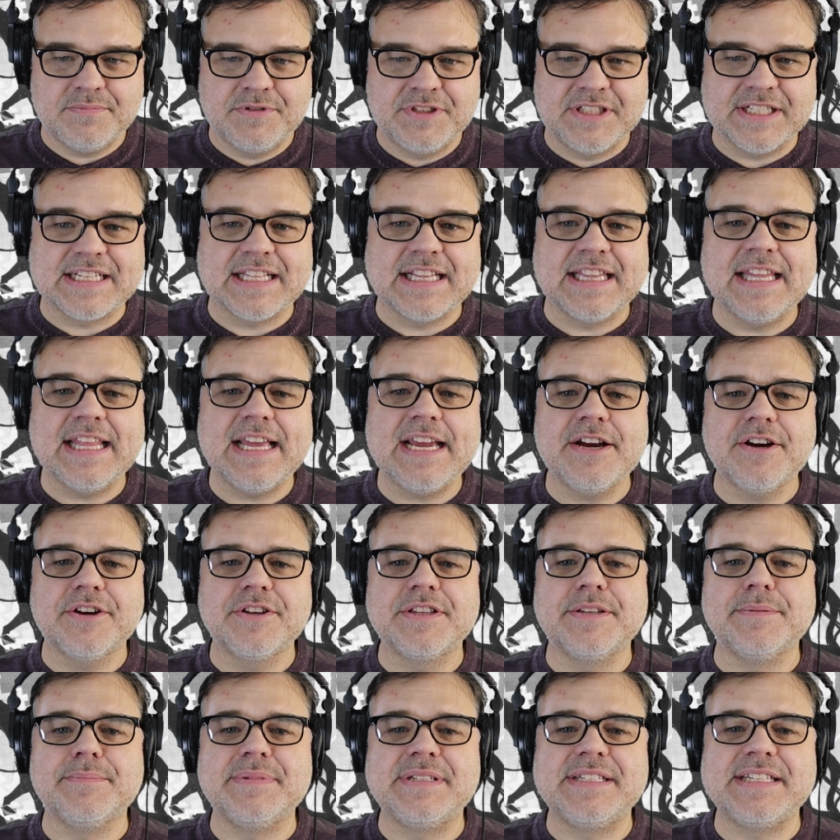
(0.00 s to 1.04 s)
declare
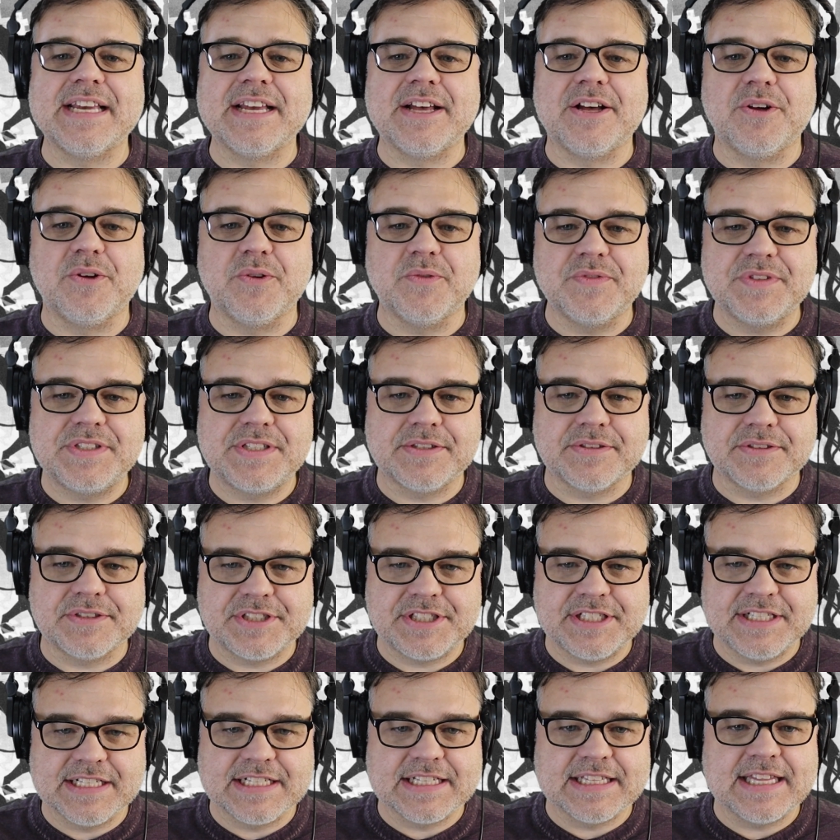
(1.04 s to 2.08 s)
themselves, or
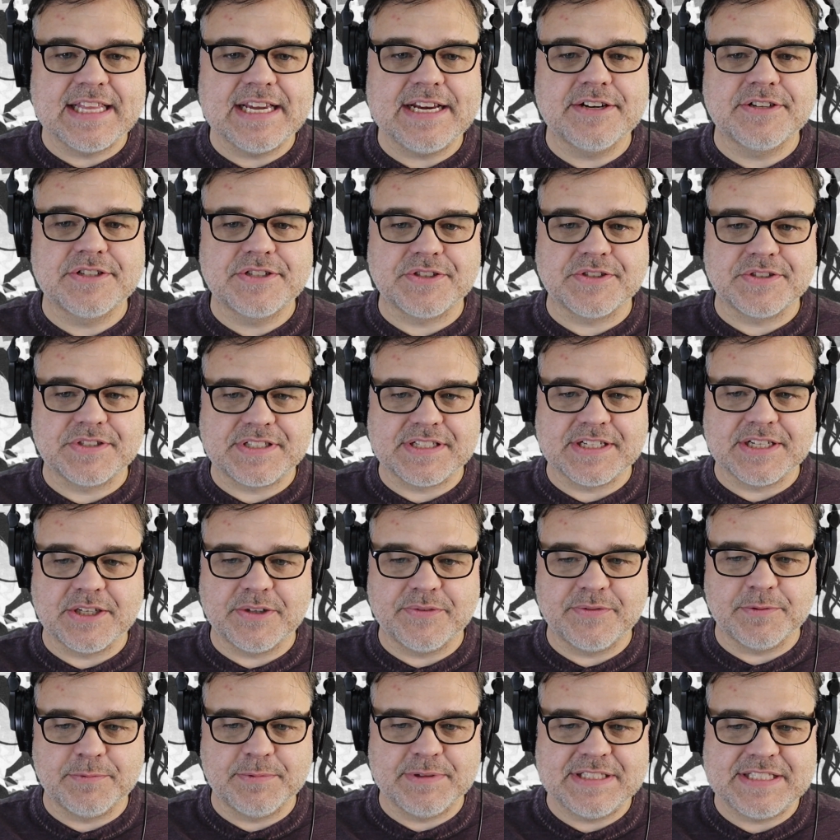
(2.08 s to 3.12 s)
she declares
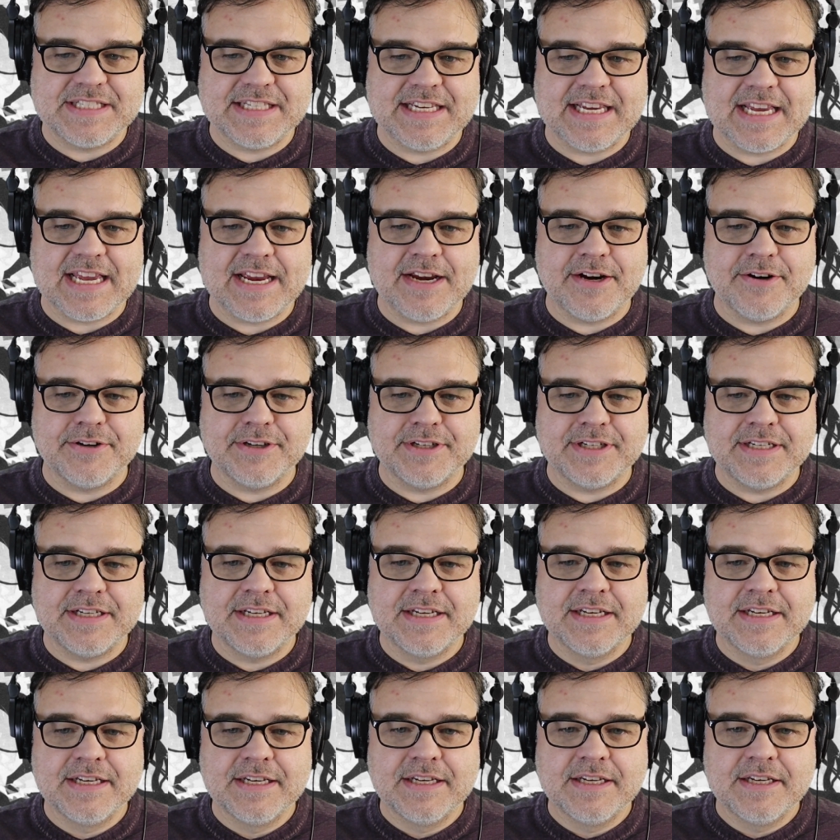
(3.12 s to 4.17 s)
herself, and we see Eren
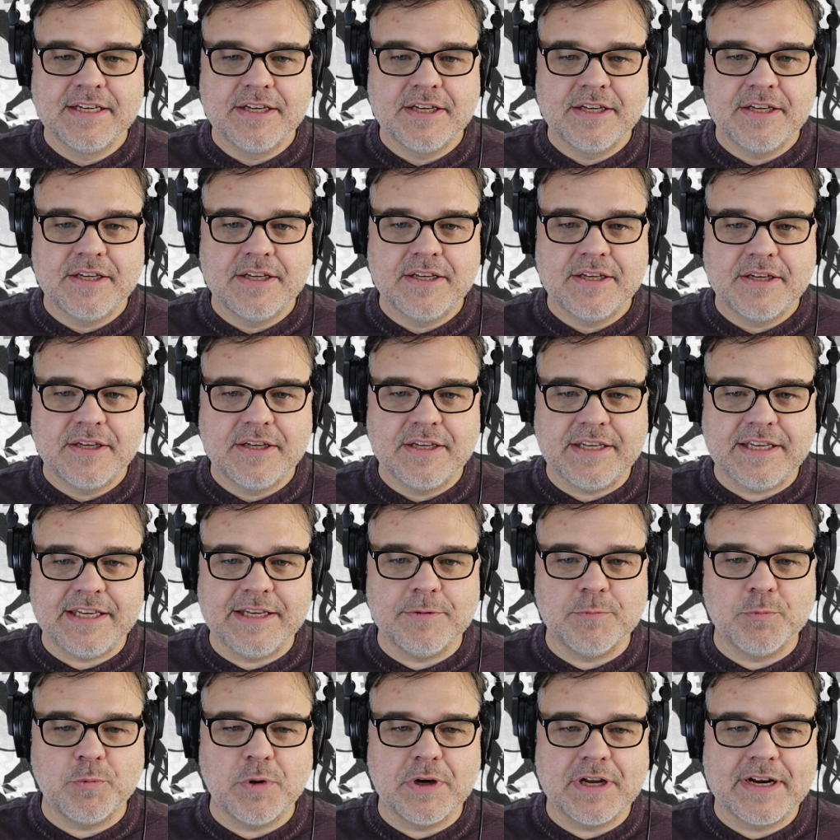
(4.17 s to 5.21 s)

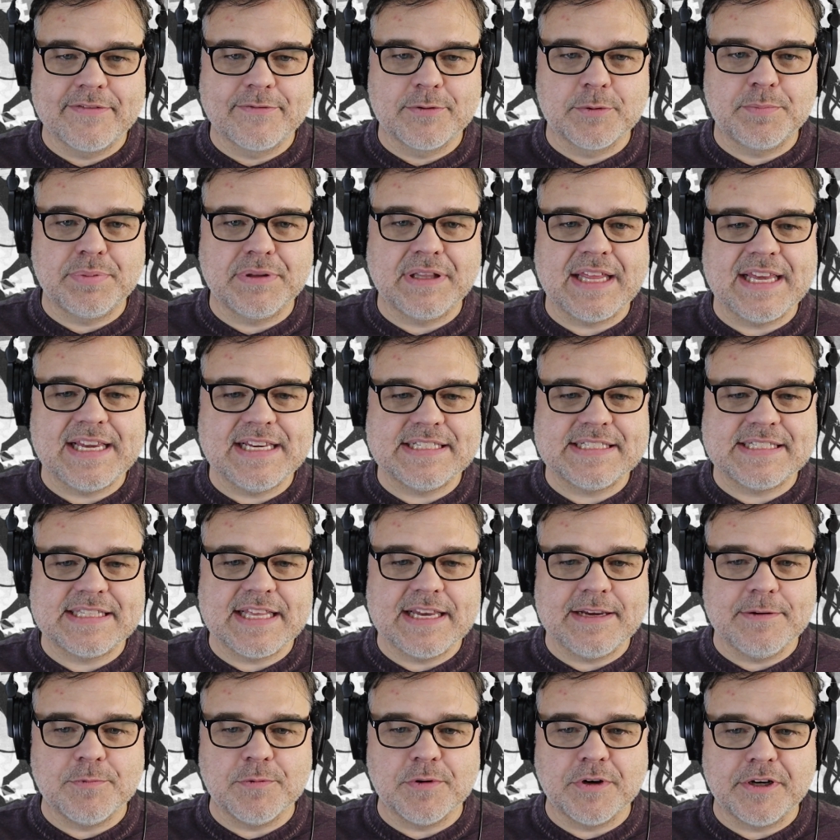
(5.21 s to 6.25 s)
in whatever place
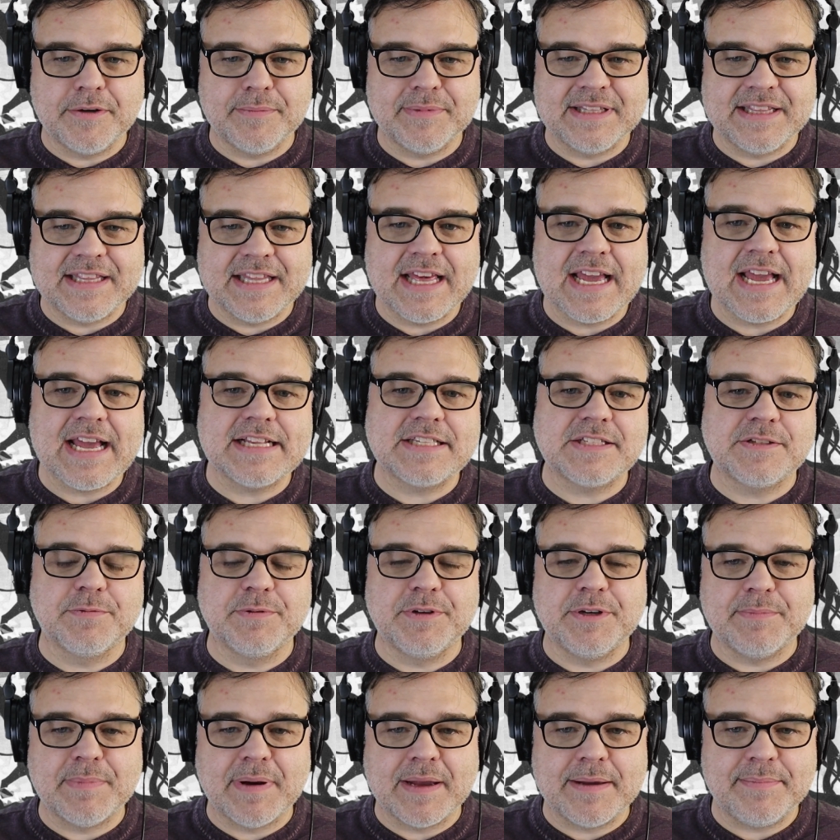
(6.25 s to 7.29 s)
they want him, and that's
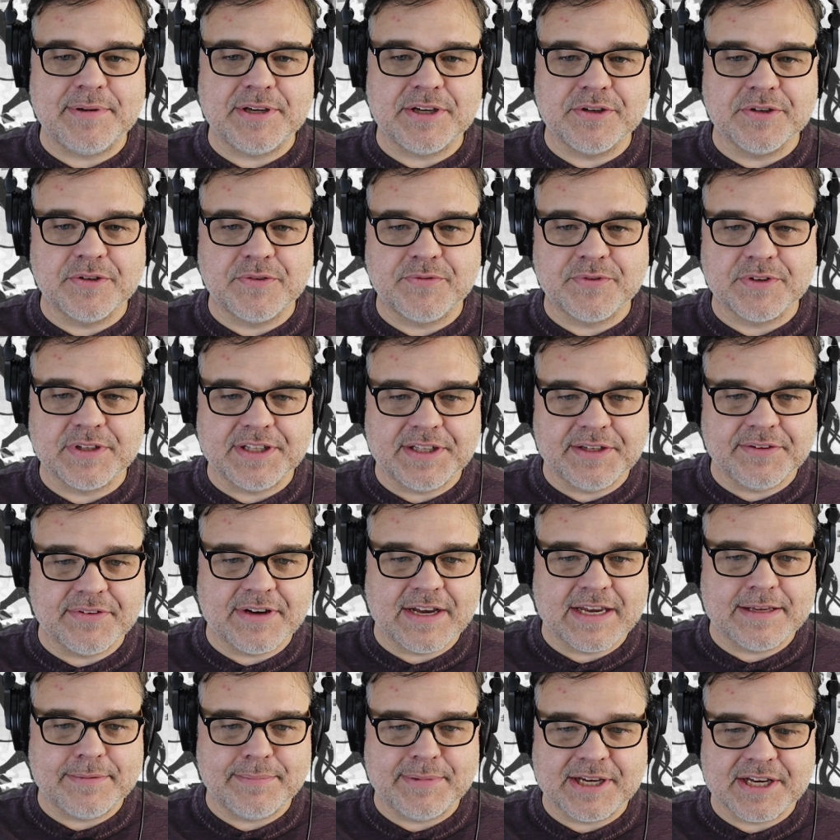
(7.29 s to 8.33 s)
when it might be good for
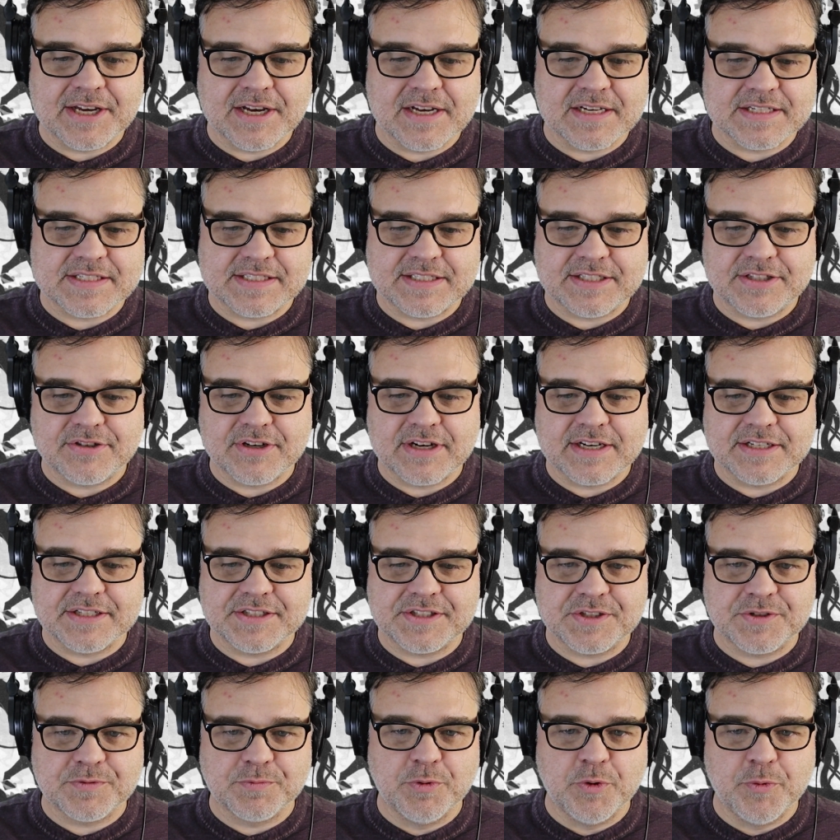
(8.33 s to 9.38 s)
Levi and Mikasa to try to
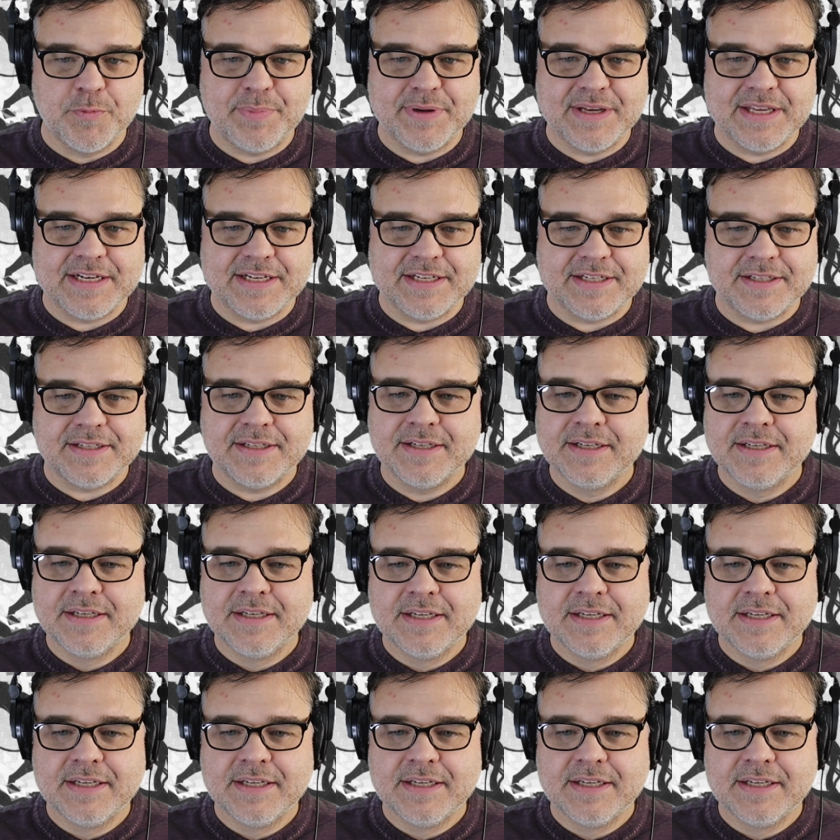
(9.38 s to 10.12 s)
swoop in and